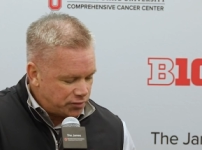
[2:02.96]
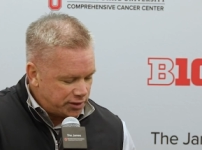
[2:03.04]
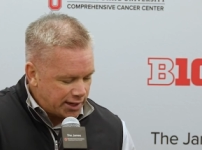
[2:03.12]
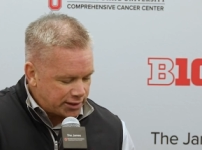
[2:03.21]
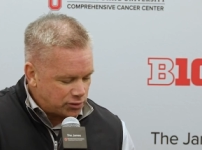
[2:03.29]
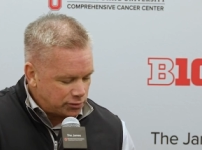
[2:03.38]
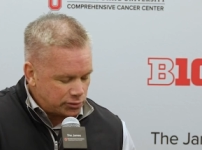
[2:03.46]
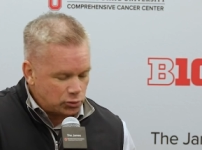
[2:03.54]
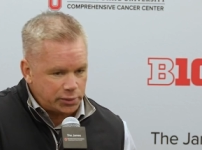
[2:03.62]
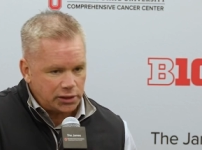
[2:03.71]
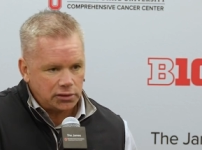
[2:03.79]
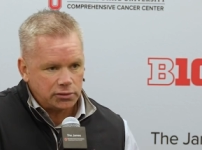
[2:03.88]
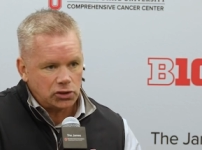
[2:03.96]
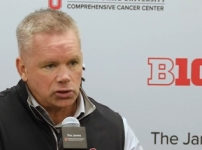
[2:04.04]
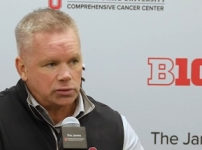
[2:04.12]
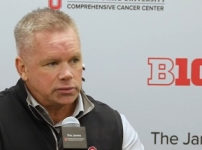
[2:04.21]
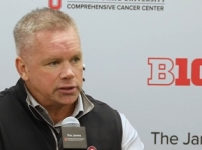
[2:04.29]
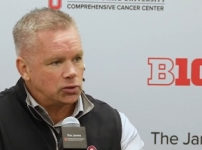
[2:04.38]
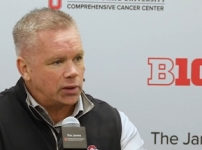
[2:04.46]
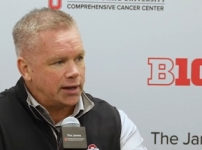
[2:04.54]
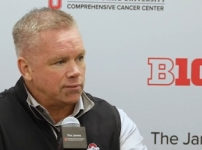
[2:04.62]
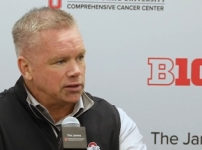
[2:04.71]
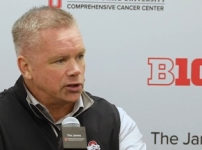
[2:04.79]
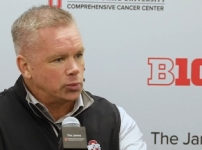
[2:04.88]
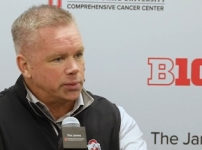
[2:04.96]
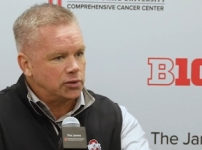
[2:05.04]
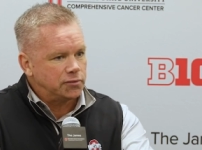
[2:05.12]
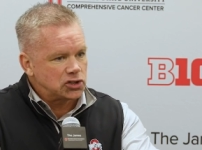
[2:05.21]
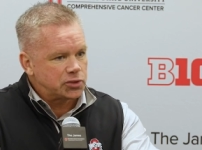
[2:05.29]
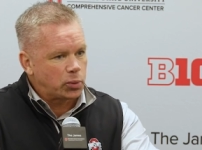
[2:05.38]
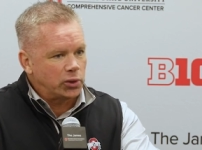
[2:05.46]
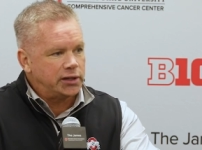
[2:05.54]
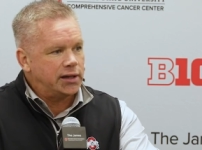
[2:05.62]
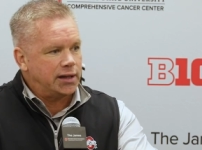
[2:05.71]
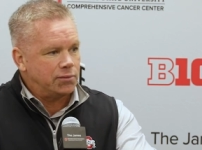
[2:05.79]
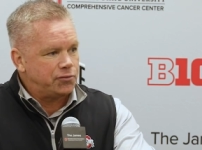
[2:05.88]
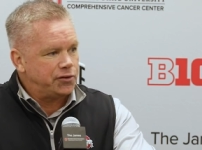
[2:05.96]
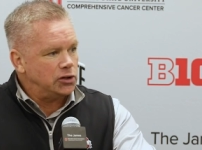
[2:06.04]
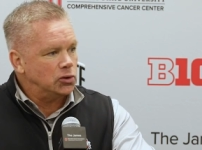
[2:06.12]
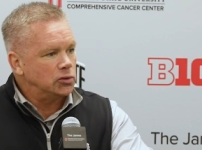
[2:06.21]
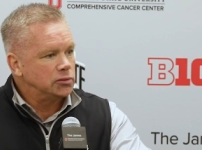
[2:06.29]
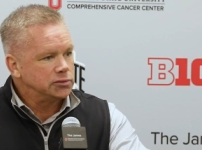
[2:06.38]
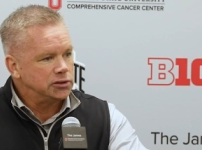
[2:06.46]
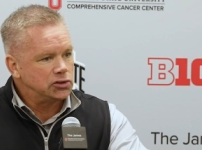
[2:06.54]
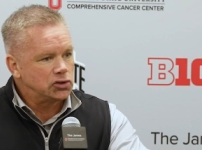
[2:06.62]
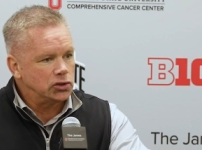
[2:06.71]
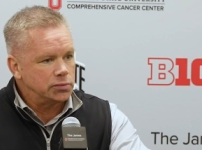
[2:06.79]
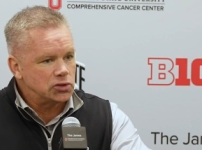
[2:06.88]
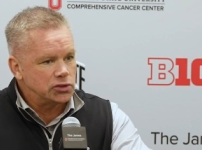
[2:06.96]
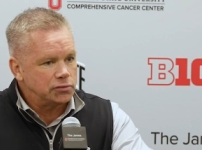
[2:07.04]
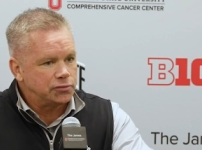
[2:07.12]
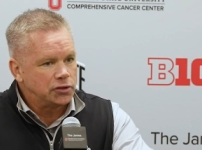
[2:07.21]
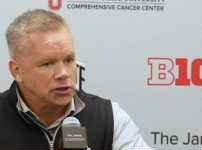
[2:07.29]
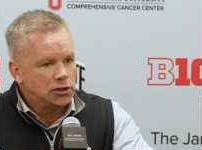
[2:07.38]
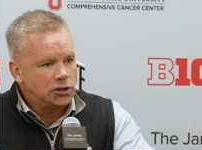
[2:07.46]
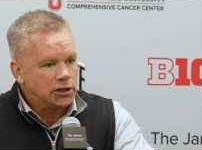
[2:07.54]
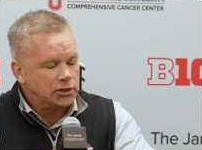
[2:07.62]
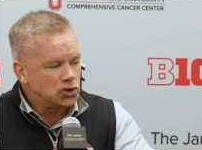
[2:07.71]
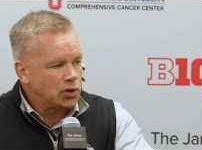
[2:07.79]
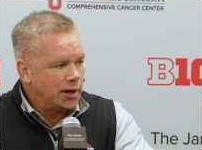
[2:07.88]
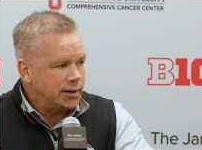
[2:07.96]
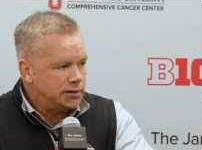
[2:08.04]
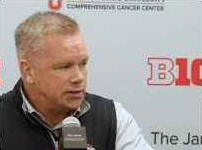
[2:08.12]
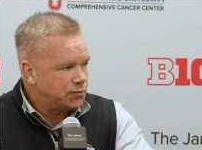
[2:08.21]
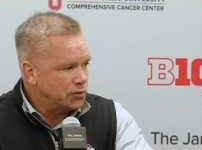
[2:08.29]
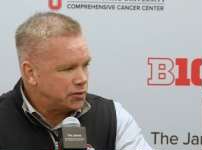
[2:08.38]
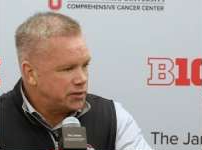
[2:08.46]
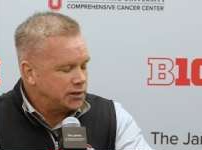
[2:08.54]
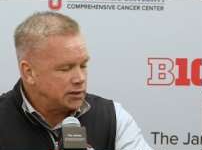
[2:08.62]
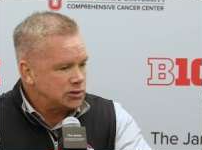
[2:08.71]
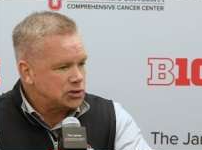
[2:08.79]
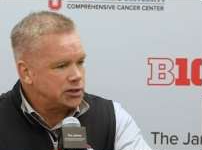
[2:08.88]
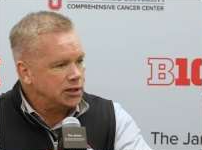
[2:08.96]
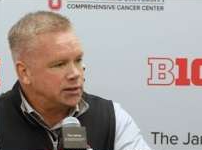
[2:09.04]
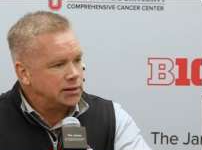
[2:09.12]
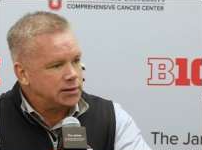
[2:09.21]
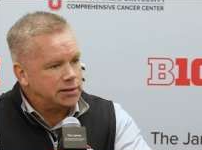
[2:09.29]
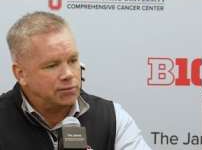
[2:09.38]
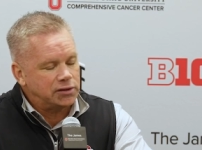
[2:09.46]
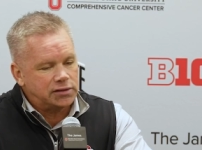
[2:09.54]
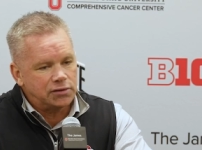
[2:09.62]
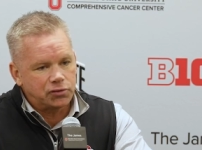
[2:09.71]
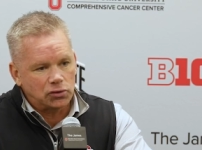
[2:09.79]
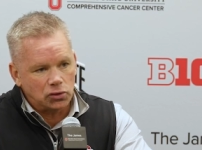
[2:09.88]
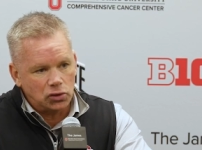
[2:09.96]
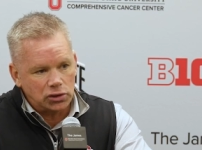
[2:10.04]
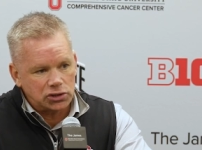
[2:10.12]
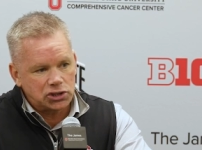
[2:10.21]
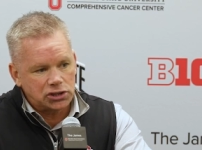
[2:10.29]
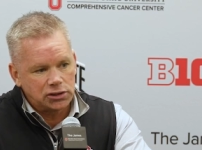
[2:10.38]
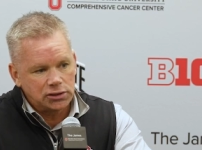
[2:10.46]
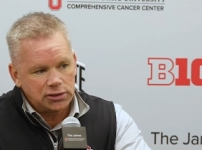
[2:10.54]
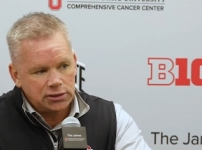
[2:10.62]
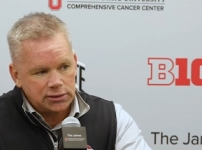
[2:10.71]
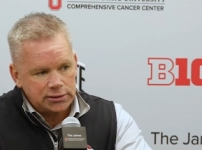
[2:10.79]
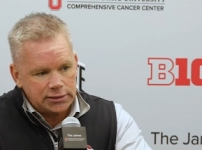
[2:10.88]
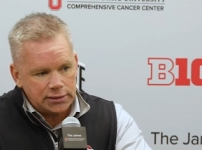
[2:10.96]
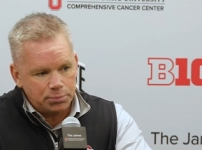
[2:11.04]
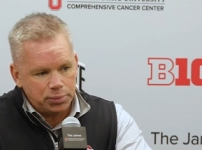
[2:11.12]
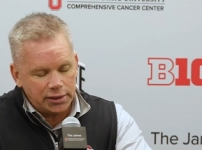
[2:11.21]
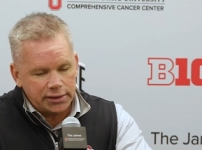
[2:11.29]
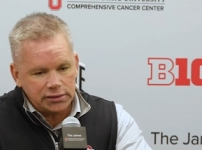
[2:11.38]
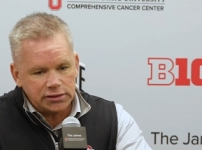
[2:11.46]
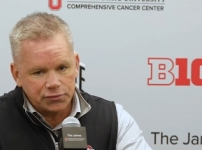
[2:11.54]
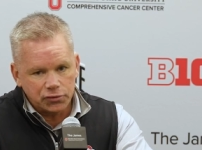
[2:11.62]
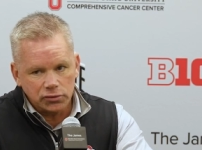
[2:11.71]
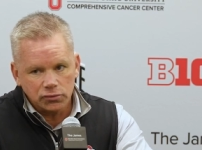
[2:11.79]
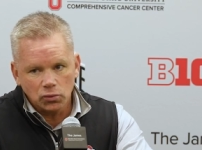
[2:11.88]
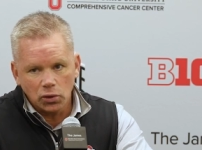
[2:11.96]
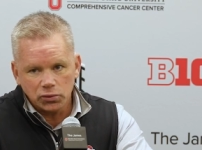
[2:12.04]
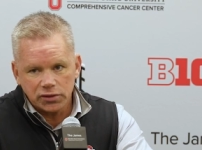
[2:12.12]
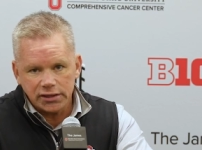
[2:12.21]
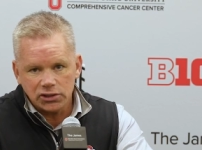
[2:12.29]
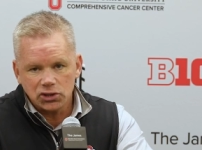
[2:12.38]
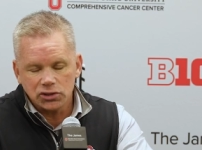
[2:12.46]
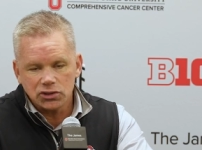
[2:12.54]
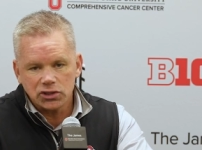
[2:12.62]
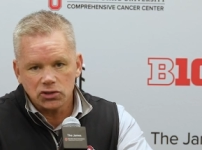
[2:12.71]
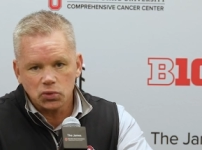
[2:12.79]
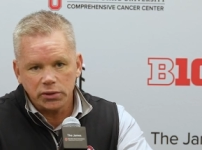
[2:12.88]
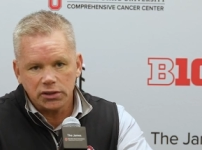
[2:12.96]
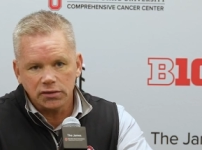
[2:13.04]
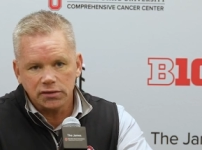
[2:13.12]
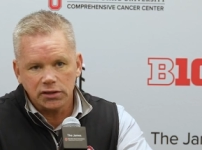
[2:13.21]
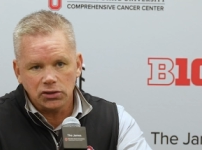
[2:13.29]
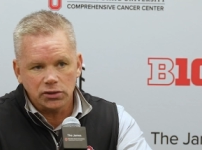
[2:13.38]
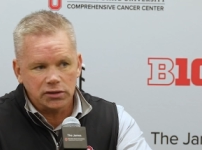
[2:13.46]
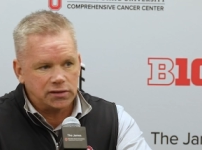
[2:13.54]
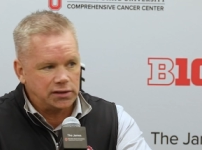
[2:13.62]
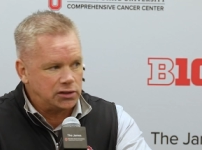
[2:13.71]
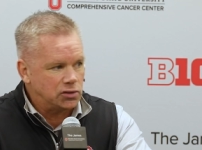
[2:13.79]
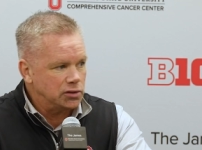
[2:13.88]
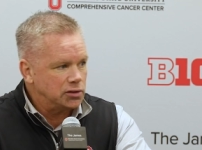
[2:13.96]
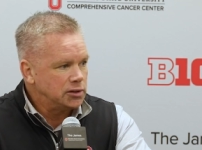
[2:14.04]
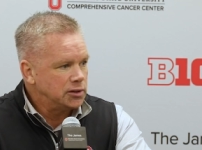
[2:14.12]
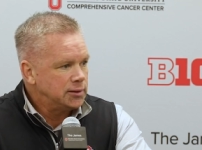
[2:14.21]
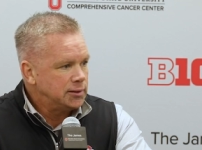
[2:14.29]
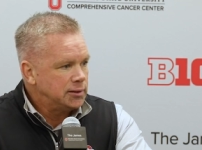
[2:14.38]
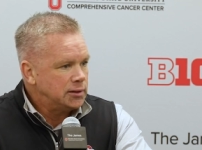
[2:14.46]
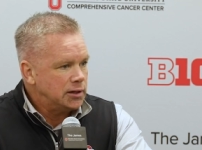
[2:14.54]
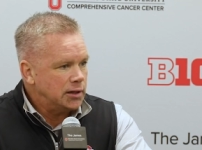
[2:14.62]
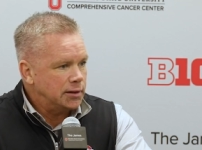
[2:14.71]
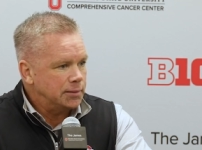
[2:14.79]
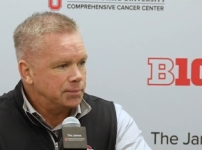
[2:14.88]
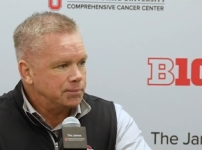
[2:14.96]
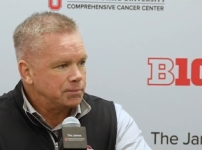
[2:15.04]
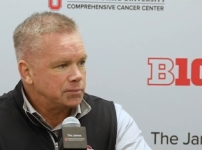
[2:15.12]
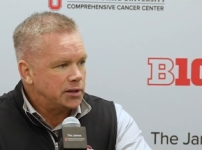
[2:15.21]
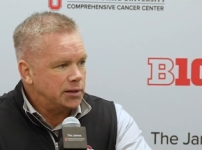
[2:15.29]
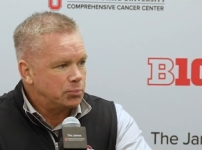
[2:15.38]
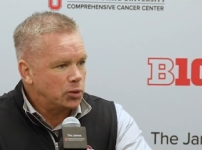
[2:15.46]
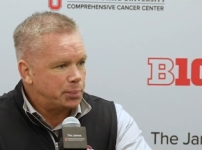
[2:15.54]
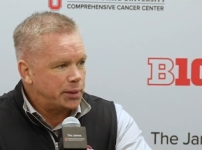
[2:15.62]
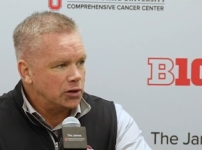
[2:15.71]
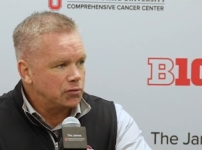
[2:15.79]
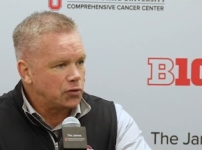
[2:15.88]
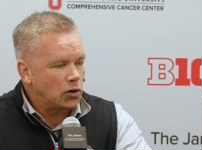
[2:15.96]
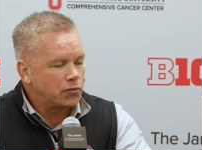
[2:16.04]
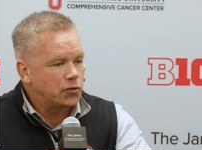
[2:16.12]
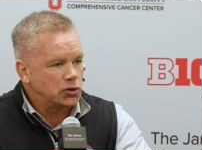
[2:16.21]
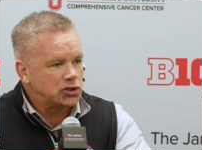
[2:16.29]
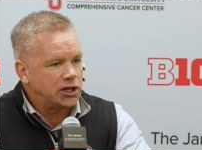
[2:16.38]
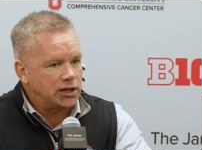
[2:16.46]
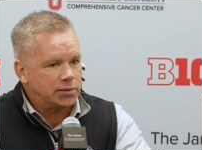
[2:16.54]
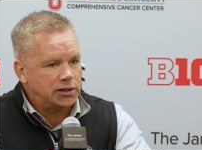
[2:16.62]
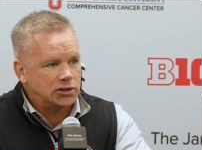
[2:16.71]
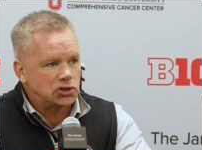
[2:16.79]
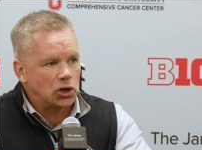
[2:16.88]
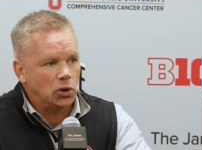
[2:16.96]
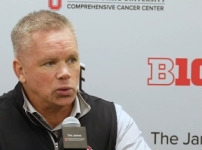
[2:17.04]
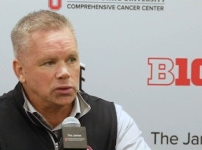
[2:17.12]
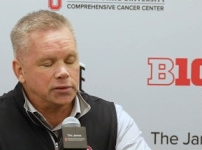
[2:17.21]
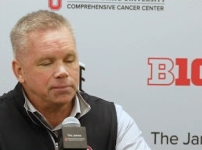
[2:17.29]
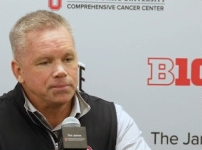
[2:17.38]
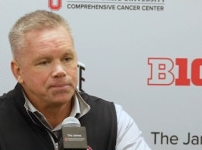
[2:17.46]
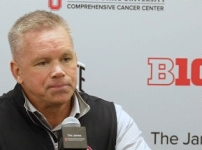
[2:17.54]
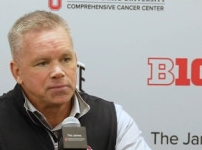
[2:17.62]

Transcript: vernacular, it'll be, a, you know, it'll have a little bit of a spring game feel in terms of uh, trying different things, getting, giving different looks, uh, playing different rotations as we continue to tinker um, and prepare for our first game against Oakland.